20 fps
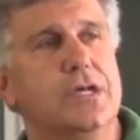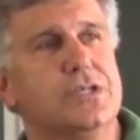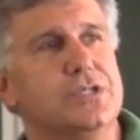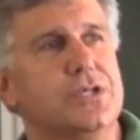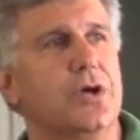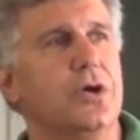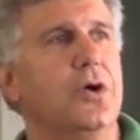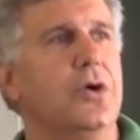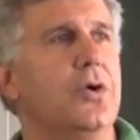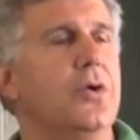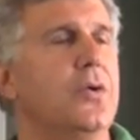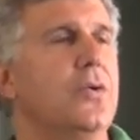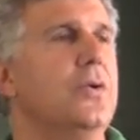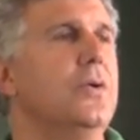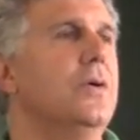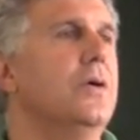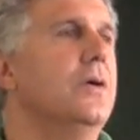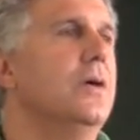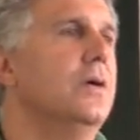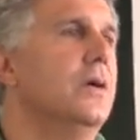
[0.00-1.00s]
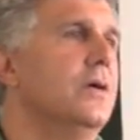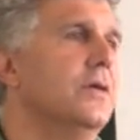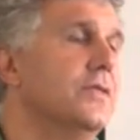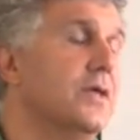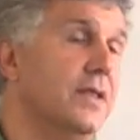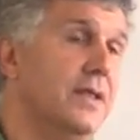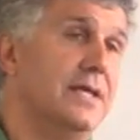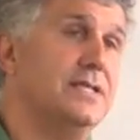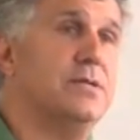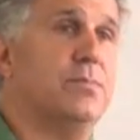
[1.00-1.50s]
So,
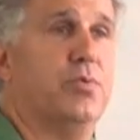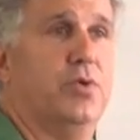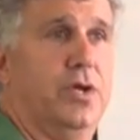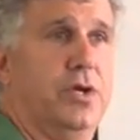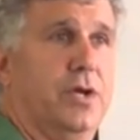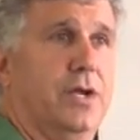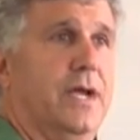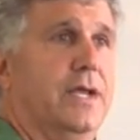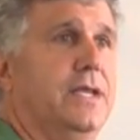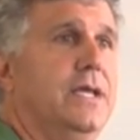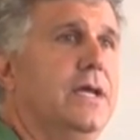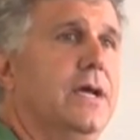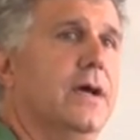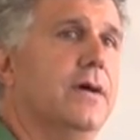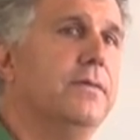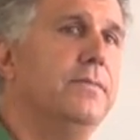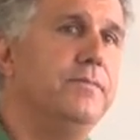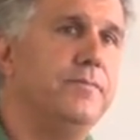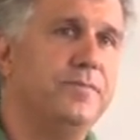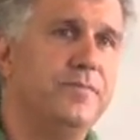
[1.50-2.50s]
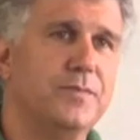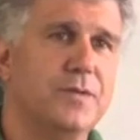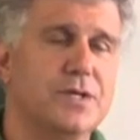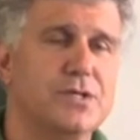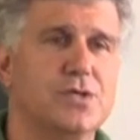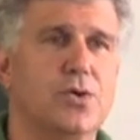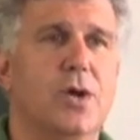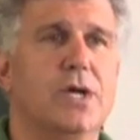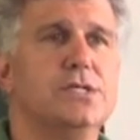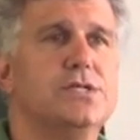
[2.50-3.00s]
but that's a pretty good idea.
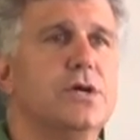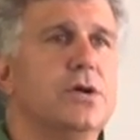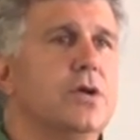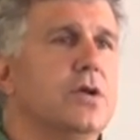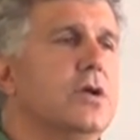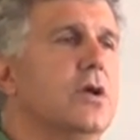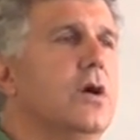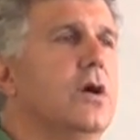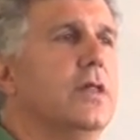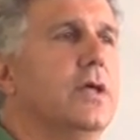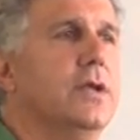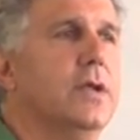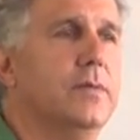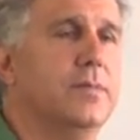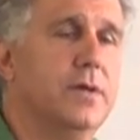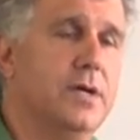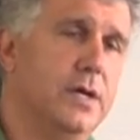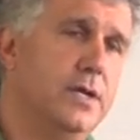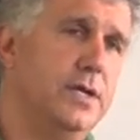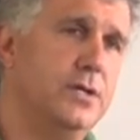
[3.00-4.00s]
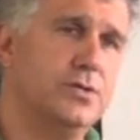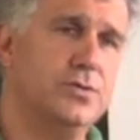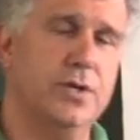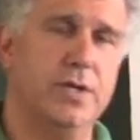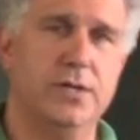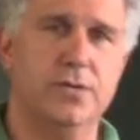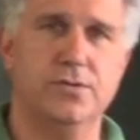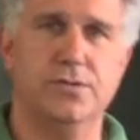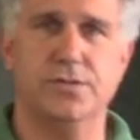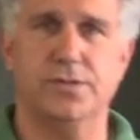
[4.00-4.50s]
So I started calling up cutting
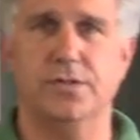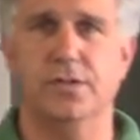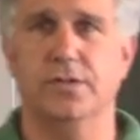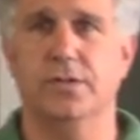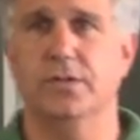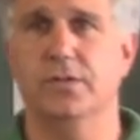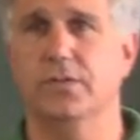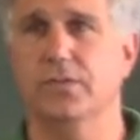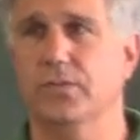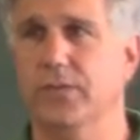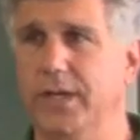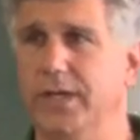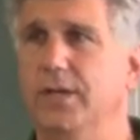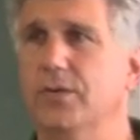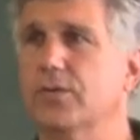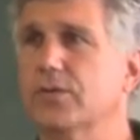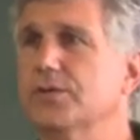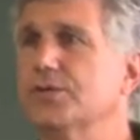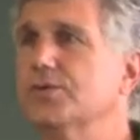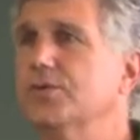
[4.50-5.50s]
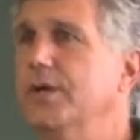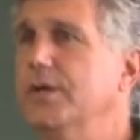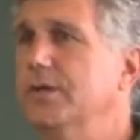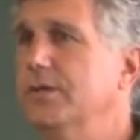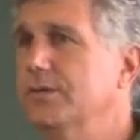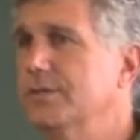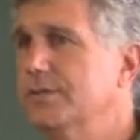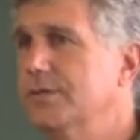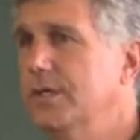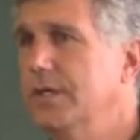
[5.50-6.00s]
trainers, reining horse
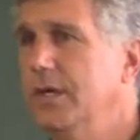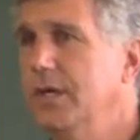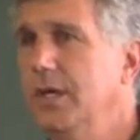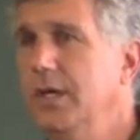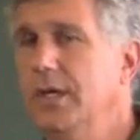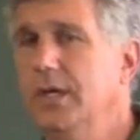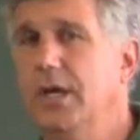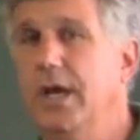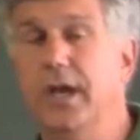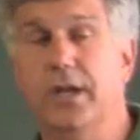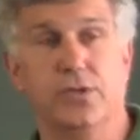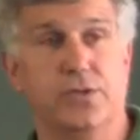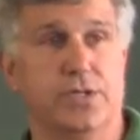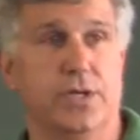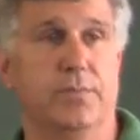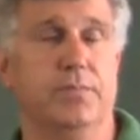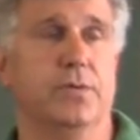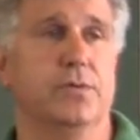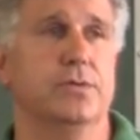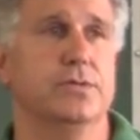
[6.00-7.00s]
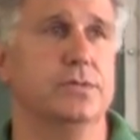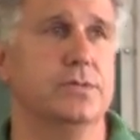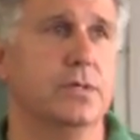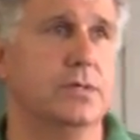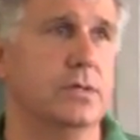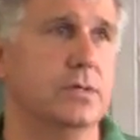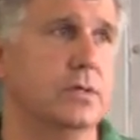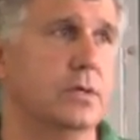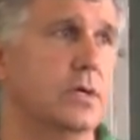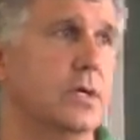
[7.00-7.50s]
trainers, hunter jumpers,
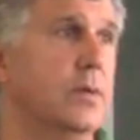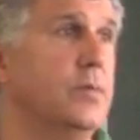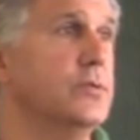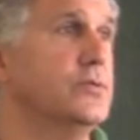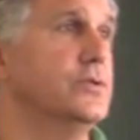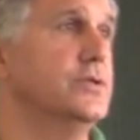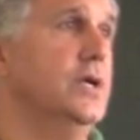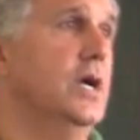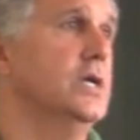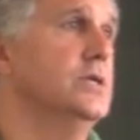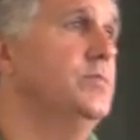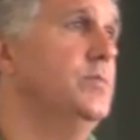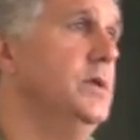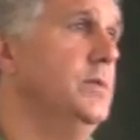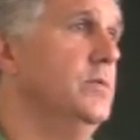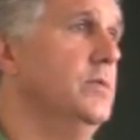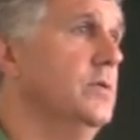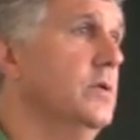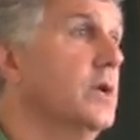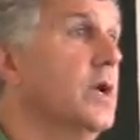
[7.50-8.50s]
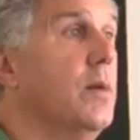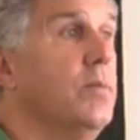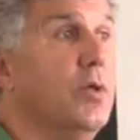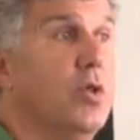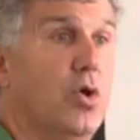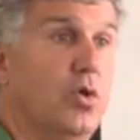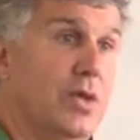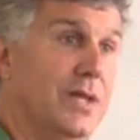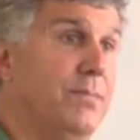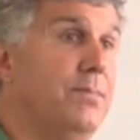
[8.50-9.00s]
a couple of dressage people, a
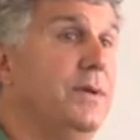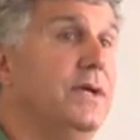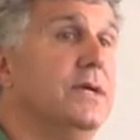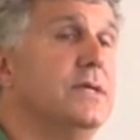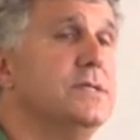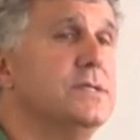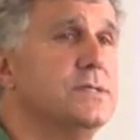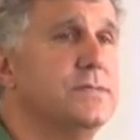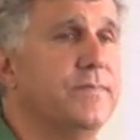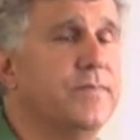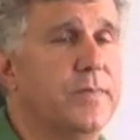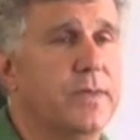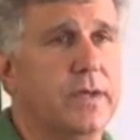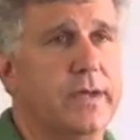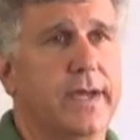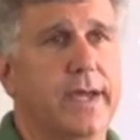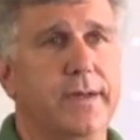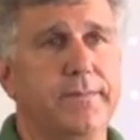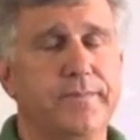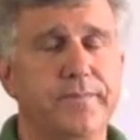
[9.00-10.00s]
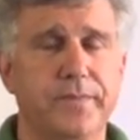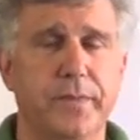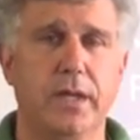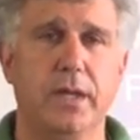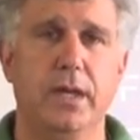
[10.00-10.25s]
couple of Olympians, okay?